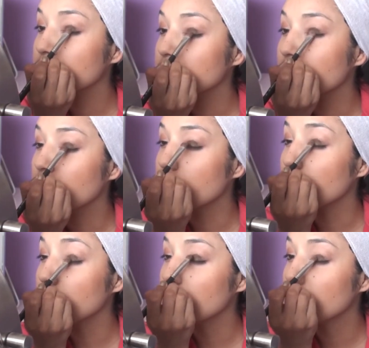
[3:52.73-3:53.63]

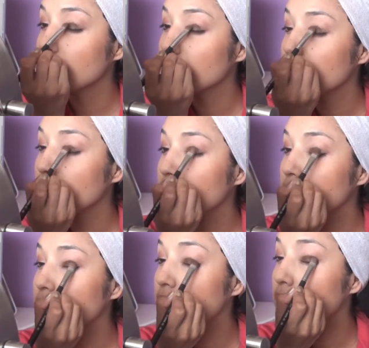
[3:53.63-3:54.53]
So,
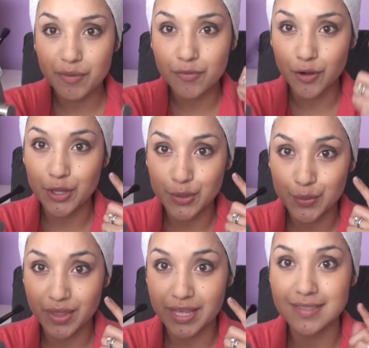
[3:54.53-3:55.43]
before you
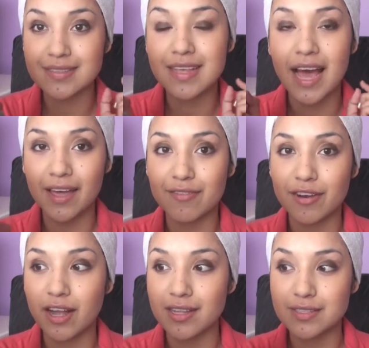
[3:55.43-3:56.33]
do this, I
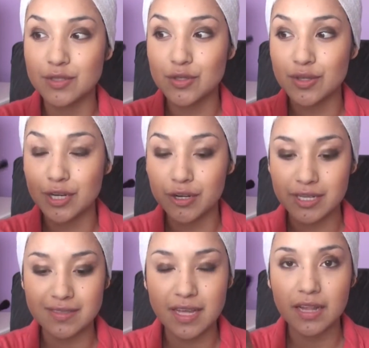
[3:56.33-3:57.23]
forgot to do the
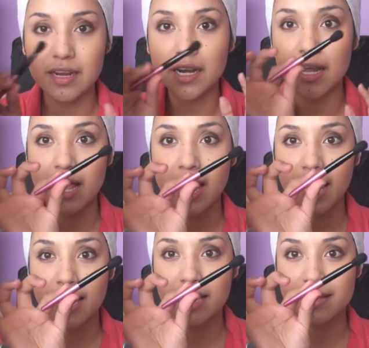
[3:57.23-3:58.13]
crease color.
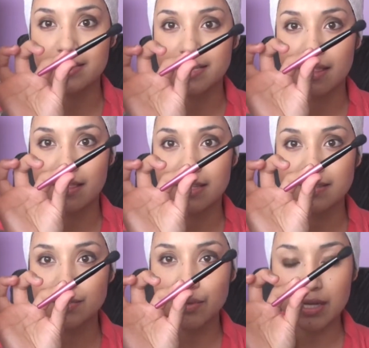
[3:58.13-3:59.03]
And
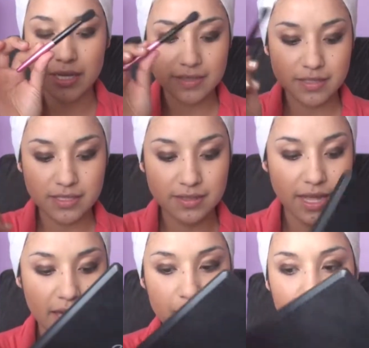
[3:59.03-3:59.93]
this one is just a